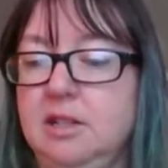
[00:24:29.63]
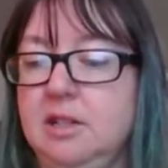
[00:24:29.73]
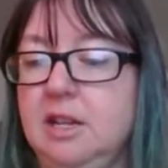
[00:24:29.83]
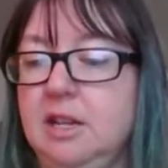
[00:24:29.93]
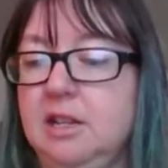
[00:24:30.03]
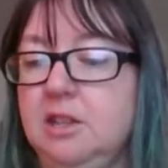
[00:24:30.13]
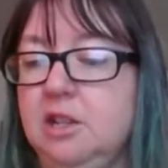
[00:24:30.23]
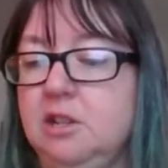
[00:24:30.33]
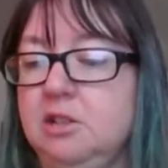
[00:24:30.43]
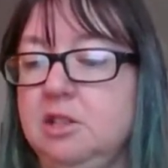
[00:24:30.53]
indicate
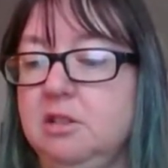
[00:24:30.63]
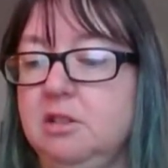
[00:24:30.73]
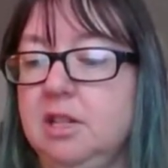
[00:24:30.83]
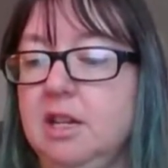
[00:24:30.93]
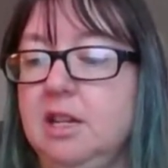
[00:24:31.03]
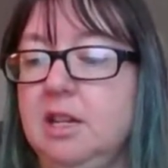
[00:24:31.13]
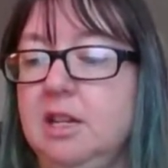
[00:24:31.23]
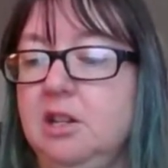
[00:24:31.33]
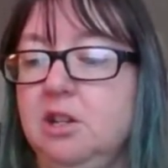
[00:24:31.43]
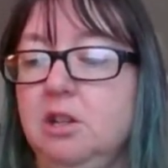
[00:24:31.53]
that you're still taking
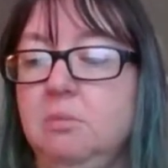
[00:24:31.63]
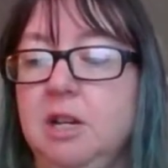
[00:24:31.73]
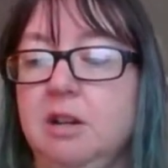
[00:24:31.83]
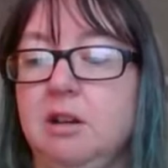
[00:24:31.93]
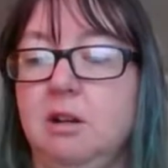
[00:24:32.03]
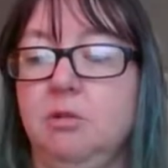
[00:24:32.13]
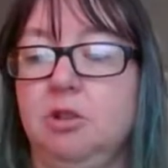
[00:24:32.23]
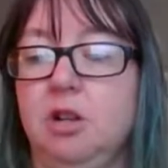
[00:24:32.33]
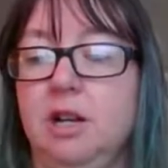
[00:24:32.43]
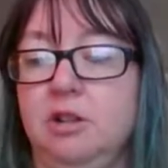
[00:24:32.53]
in too many
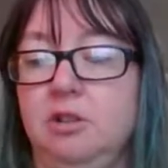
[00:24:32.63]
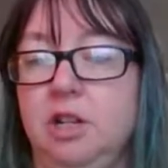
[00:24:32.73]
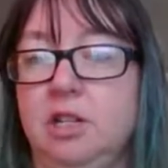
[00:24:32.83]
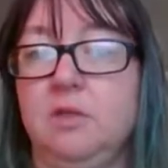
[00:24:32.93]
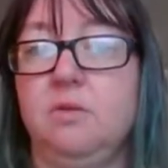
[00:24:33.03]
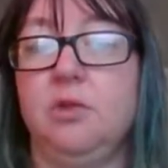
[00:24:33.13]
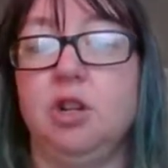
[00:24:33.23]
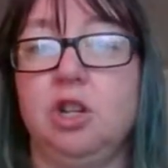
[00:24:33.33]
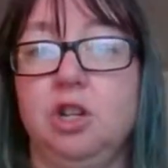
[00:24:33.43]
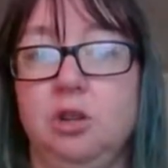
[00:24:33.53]
carbohydrates
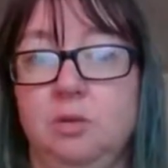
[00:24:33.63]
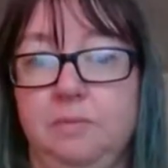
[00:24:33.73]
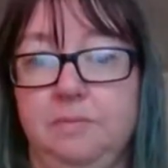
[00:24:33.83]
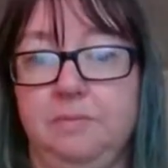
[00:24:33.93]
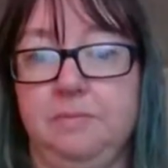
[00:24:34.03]
for you.